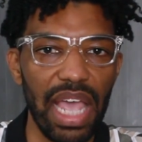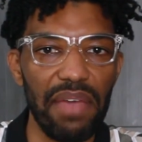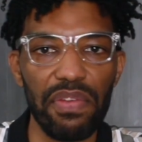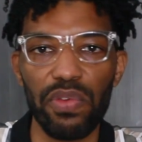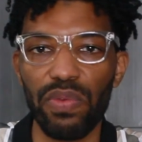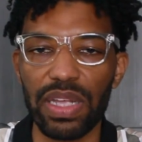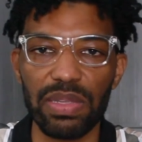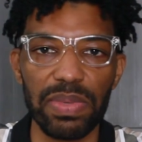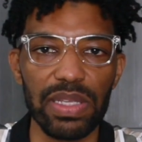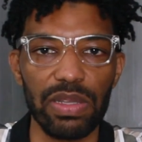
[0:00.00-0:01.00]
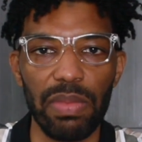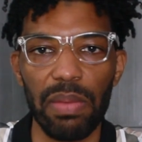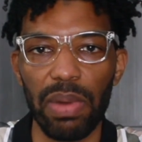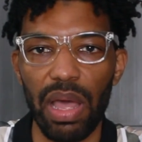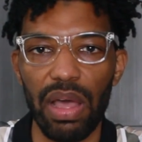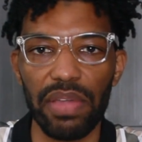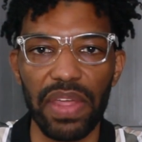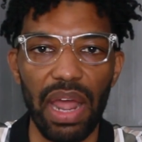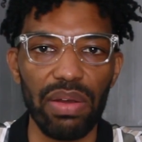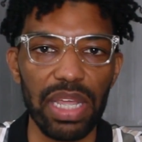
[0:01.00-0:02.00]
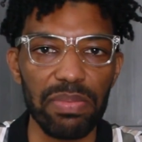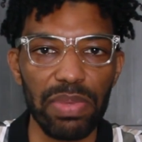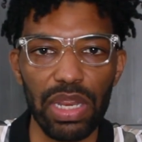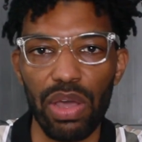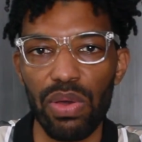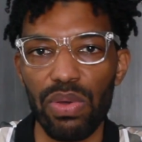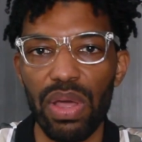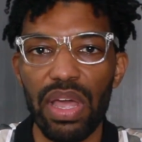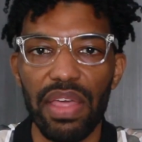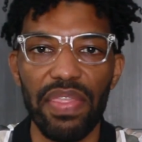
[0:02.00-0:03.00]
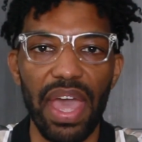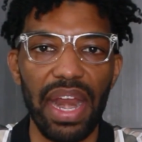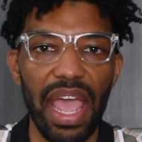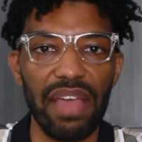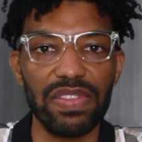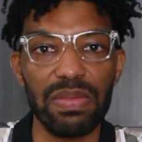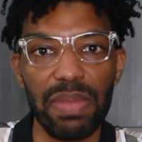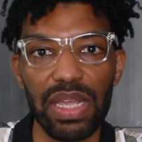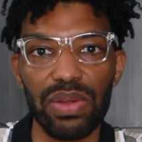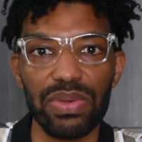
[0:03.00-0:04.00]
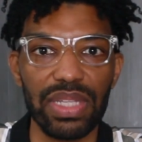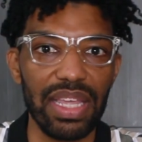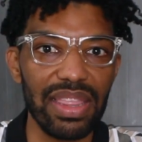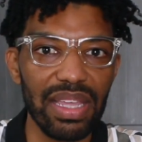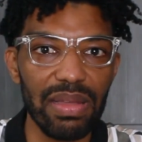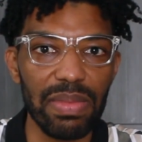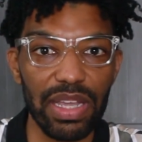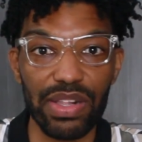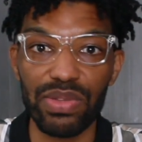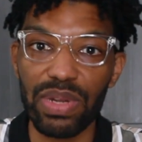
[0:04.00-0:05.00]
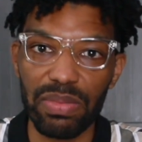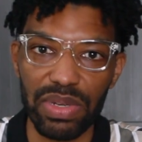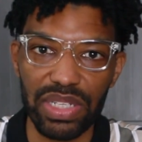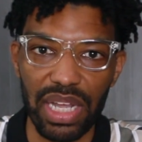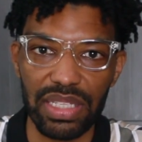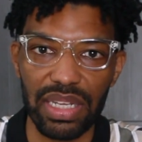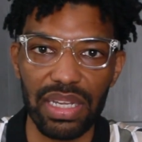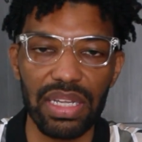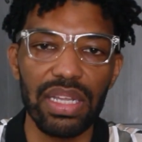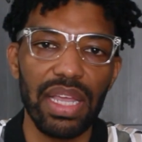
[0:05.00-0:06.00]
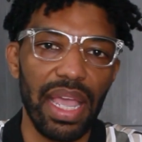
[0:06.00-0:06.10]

I have a few recipes on my blog that I'll link below that have tomatoes in them, including bruschetta,